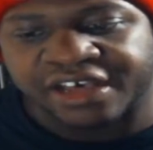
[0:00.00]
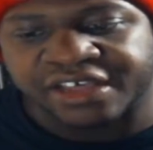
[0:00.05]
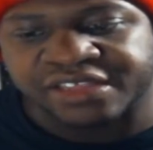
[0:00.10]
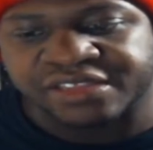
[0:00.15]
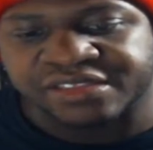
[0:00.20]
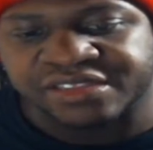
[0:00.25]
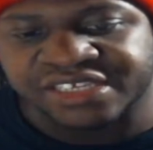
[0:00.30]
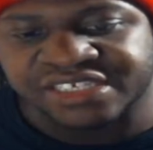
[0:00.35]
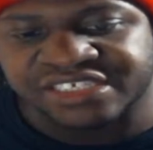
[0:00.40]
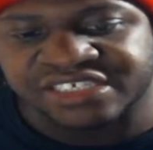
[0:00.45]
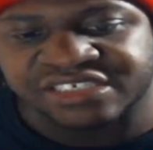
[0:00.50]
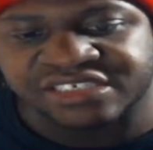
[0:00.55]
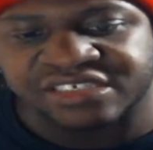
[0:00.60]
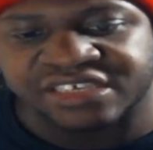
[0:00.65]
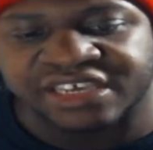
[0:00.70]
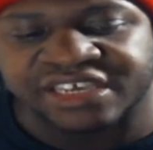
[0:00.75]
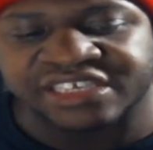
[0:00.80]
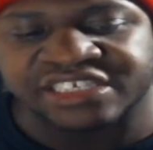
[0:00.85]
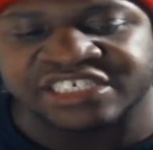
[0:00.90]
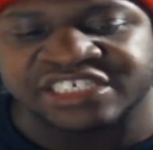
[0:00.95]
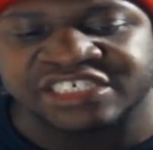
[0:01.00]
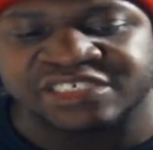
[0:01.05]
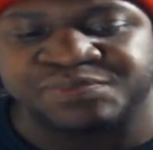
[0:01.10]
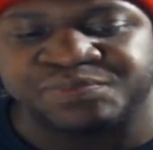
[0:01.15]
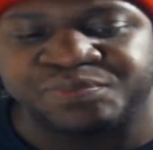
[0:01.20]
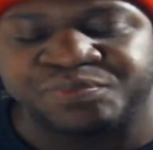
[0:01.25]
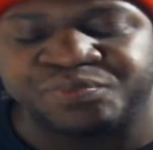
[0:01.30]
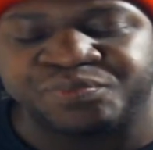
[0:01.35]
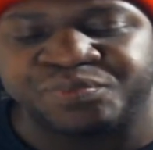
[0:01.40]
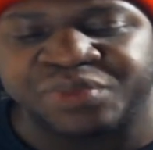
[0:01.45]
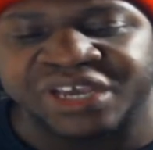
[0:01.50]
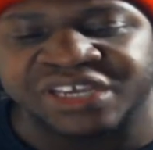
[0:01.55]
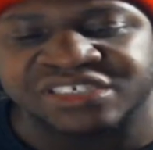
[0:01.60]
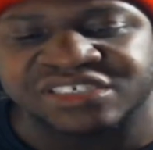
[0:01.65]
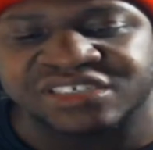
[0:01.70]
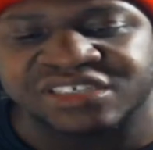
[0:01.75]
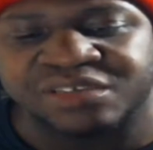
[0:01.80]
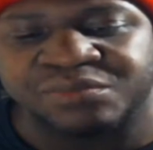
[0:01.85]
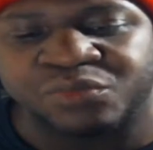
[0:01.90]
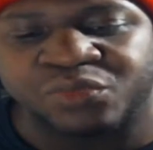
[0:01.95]
This is
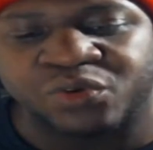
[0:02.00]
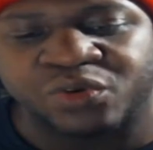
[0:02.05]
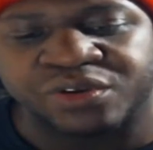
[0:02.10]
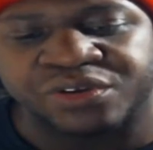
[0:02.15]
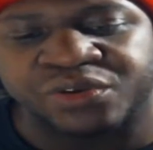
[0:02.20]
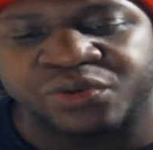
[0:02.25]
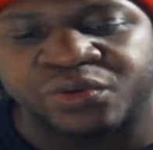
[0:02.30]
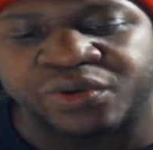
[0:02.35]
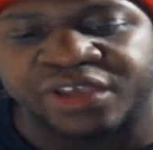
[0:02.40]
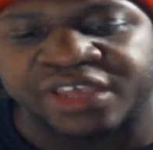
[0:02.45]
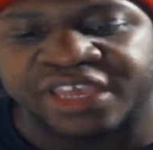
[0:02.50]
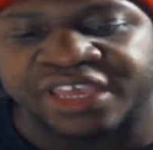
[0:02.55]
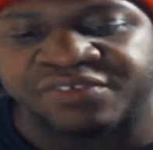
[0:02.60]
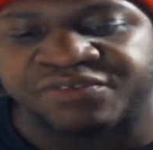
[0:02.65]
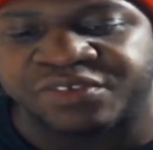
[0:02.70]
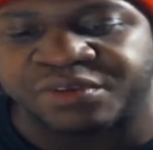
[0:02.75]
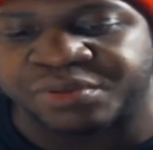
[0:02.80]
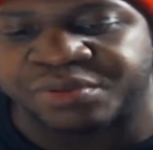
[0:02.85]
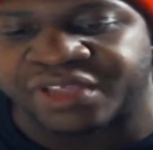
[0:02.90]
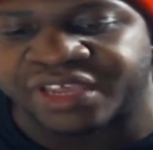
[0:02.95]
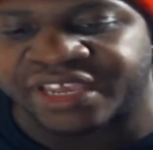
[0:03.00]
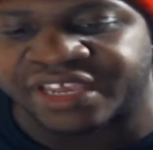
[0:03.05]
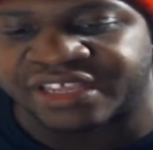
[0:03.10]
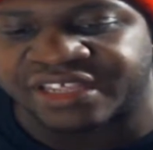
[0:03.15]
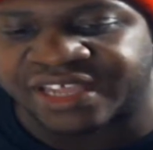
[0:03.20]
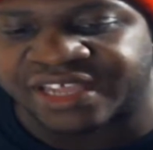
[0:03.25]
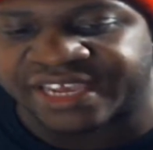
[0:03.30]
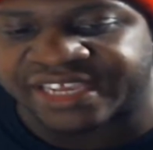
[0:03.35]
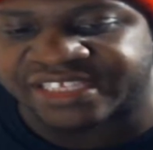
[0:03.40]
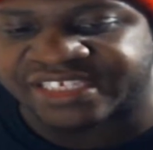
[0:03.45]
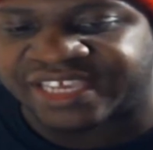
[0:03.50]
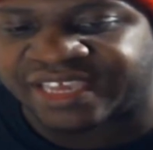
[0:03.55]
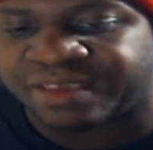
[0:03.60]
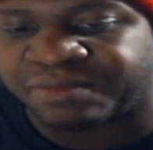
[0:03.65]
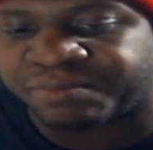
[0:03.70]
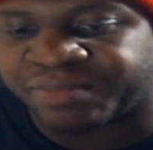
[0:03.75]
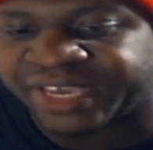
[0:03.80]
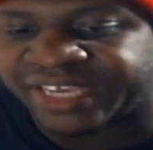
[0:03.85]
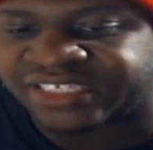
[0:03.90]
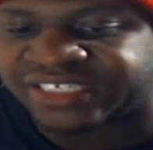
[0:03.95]
especially more annoying if you're playing at like team-based